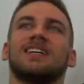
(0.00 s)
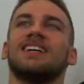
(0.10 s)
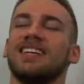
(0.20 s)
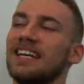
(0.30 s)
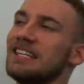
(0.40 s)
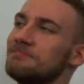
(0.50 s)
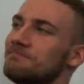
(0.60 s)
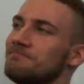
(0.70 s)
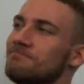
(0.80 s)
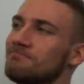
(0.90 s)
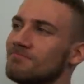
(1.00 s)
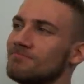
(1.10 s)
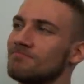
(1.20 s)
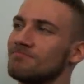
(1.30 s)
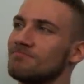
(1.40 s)
Yeah.
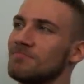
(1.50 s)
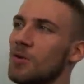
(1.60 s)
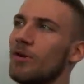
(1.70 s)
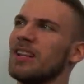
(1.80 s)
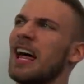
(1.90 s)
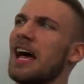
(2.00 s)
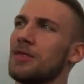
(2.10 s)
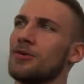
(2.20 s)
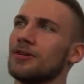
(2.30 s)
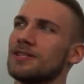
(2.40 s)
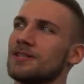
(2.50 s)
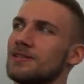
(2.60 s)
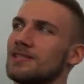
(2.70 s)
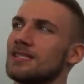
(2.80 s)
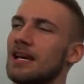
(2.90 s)
Well, I thought
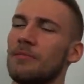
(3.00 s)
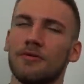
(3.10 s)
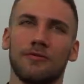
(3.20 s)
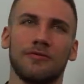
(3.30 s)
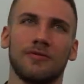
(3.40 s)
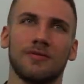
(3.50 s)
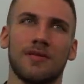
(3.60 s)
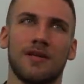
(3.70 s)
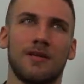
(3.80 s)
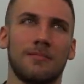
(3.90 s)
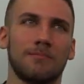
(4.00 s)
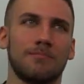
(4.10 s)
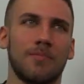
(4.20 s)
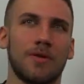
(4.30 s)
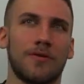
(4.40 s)
some of
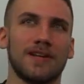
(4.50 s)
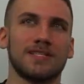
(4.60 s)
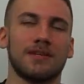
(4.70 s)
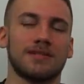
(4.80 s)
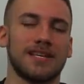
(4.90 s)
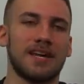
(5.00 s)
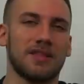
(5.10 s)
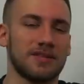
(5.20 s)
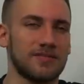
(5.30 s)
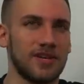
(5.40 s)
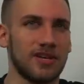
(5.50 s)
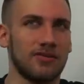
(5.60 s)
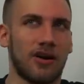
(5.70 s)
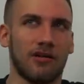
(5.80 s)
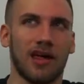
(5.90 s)
the things I said in this video
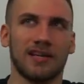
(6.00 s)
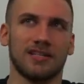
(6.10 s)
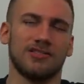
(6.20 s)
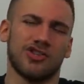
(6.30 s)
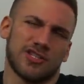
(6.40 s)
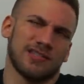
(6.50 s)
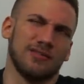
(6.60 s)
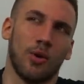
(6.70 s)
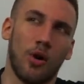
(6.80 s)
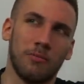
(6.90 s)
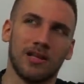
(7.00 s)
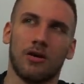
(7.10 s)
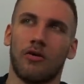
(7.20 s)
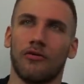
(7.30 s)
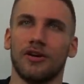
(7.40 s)
are like just normal
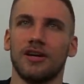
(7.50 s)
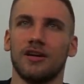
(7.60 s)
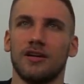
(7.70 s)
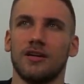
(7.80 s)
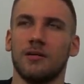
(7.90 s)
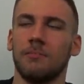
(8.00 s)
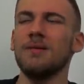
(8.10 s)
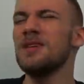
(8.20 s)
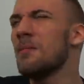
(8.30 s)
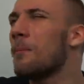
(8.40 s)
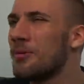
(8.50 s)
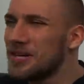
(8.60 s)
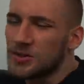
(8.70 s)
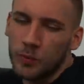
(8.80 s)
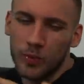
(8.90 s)
or maybe a
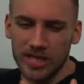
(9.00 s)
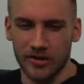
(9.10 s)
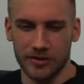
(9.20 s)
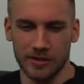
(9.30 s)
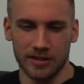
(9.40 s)
bit weird.